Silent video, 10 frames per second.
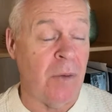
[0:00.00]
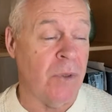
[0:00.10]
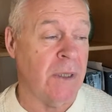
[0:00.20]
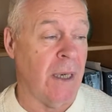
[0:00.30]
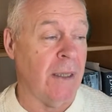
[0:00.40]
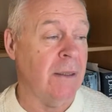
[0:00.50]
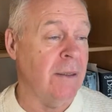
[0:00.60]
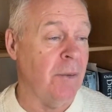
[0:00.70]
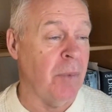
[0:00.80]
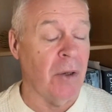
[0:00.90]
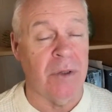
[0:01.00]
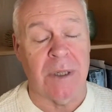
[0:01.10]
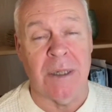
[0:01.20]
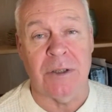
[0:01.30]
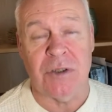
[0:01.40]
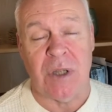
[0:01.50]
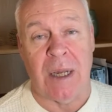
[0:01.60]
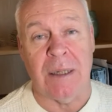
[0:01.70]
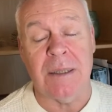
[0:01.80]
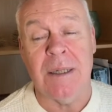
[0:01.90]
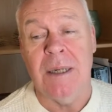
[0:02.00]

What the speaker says: what science is about, to understand